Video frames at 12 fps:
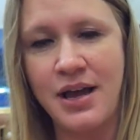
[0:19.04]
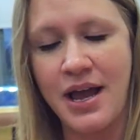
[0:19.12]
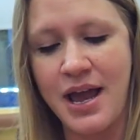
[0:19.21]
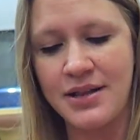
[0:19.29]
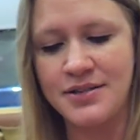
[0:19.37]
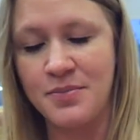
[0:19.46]

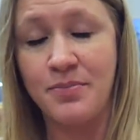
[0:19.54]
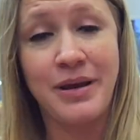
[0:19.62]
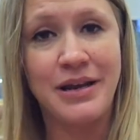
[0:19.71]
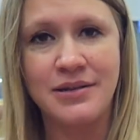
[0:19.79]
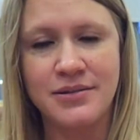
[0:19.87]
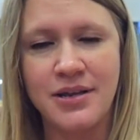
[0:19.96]
I had some
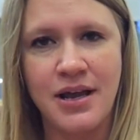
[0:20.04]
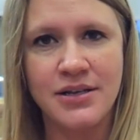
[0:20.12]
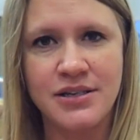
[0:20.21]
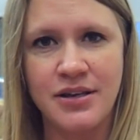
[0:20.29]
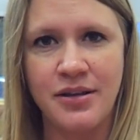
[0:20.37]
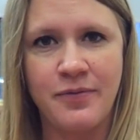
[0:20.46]
beans
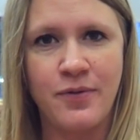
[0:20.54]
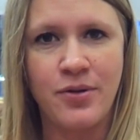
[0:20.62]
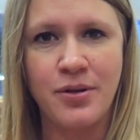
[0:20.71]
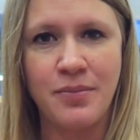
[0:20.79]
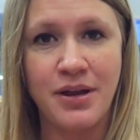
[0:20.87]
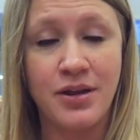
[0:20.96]
accidentally
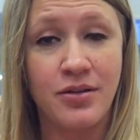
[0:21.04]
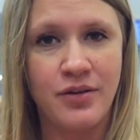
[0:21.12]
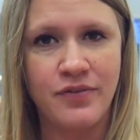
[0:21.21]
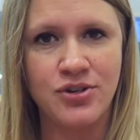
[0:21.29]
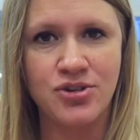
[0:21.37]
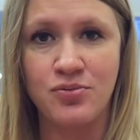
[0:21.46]
fall in my
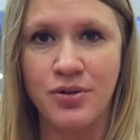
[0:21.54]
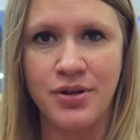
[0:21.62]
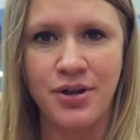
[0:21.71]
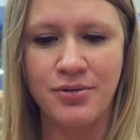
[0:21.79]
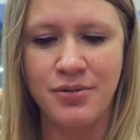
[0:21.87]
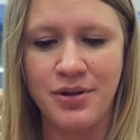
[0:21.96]
cleavage while
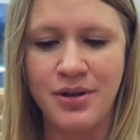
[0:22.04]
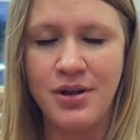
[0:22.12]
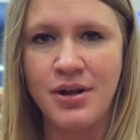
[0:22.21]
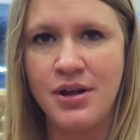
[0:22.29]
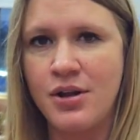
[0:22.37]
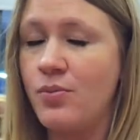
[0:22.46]
you.
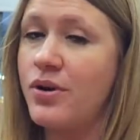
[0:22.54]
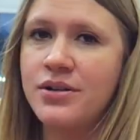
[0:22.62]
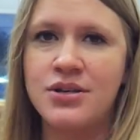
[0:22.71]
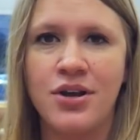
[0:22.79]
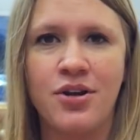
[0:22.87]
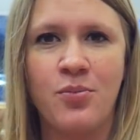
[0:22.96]
We're
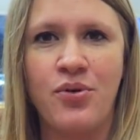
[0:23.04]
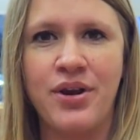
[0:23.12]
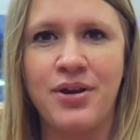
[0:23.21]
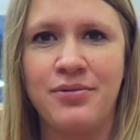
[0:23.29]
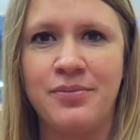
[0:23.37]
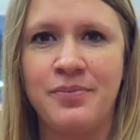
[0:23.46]
at Taco
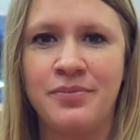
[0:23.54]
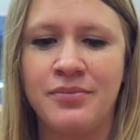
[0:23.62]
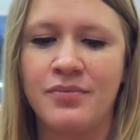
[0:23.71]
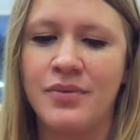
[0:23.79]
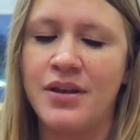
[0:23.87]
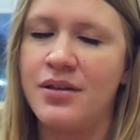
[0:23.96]
Bueno
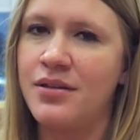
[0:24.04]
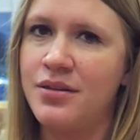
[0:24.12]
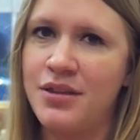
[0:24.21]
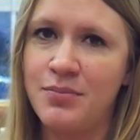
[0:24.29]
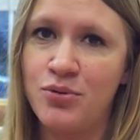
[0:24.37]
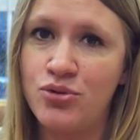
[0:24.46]

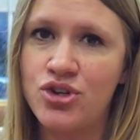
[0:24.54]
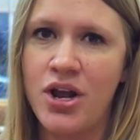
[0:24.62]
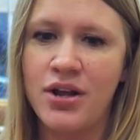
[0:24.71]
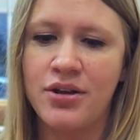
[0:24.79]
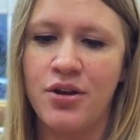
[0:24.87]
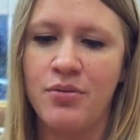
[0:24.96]
the
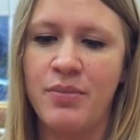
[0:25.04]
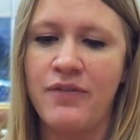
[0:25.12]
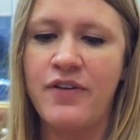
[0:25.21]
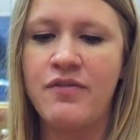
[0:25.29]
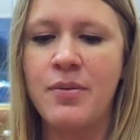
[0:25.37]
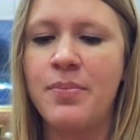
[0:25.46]
muchacho,
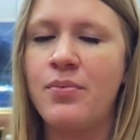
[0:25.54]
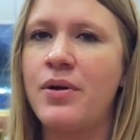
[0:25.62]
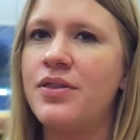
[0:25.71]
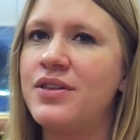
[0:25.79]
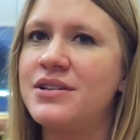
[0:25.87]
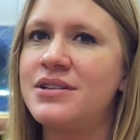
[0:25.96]
my favorite. But
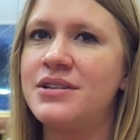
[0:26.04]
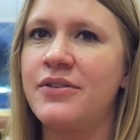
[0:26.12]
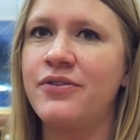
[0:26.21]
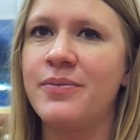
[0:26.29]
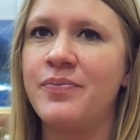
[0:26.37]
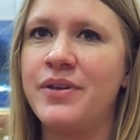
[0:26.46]
what? This is
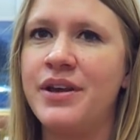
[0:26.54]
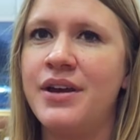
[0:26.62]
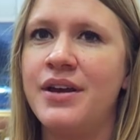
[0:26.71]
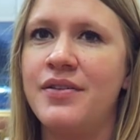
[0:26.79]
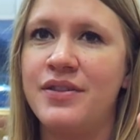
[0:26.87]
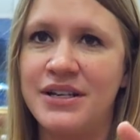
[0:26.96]
different.
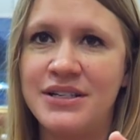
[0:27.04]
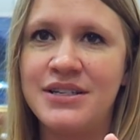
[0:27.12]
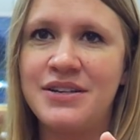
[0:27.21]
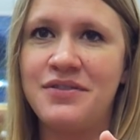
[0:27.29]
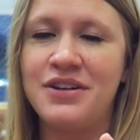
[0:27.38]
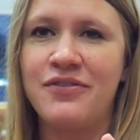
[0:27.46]
This is
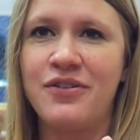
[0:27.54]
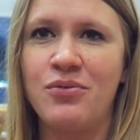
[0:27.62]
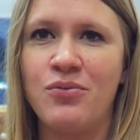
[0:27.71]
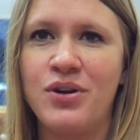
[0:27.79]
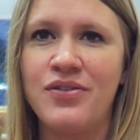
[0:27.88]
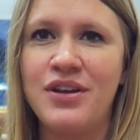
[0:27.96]
even
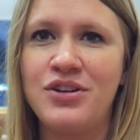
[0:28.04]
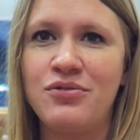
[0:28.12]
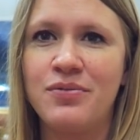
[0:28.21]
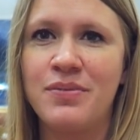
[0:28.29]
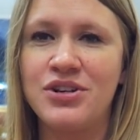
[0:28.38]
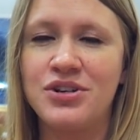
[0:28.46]
different. What did they do
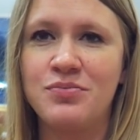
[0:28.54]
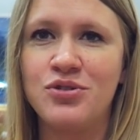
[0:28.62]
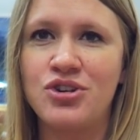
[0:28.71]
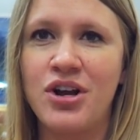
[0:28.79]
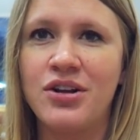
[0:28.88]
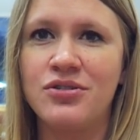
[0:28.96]
with my
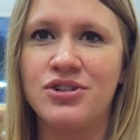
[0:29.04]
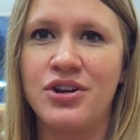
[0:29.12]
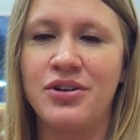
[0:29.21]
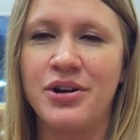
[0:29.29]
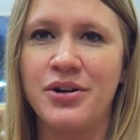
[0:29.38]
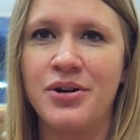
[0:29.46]
muchacho
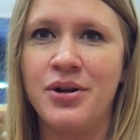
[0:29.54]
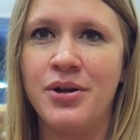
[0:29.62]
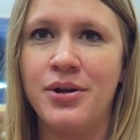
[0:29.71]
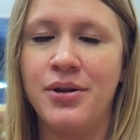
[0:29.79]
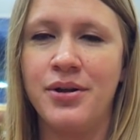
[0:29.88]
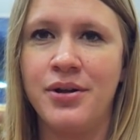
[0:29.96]

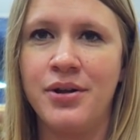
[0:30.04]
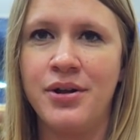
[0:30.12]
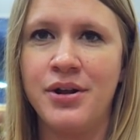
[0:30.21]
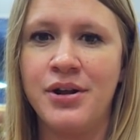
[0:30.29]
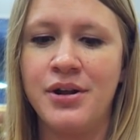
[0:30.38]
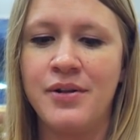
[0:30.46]
shawmers? I don't
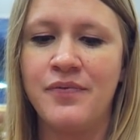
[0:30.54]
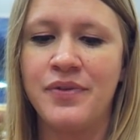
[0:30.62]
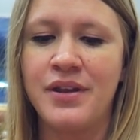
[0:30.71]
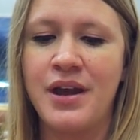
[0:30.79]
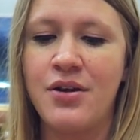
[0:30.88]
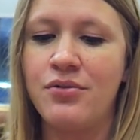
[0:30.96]
know.
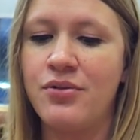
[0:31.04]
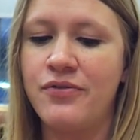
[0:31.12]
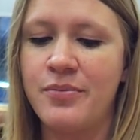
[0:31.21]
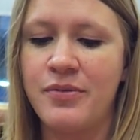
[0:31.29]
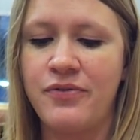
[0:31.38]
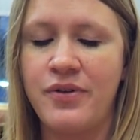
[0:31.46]
I don't know. I
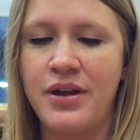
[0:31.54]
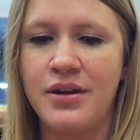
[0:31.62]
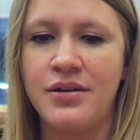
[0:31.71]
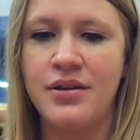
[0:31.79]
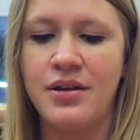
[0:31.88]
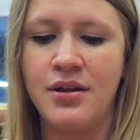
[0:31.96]
don't eat those
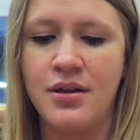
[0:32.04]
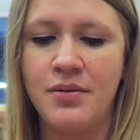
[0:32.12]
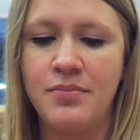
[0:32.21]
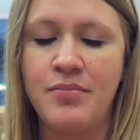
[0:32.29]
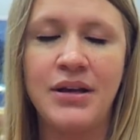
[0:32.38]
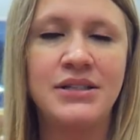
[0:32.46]
things.
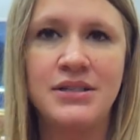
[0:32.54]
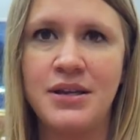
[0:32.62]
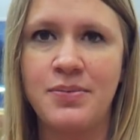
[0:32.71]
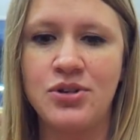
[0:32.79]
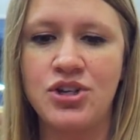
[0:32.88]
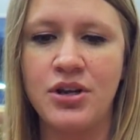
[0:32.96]
Mexi
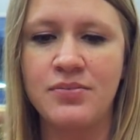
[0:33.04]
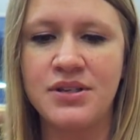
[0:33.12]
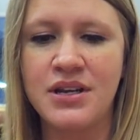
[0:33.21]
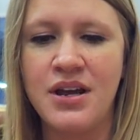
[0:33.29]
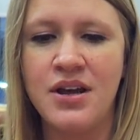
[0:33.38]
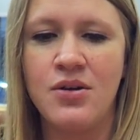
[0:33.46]
dipping
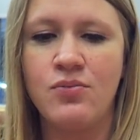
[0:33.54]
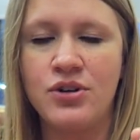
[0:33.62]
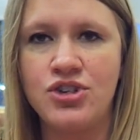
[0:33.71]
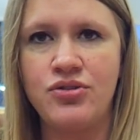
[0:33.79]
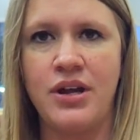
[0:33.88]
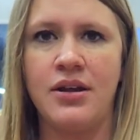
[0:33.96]
chips.
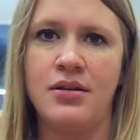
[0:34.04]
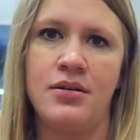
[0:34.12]
What did you get?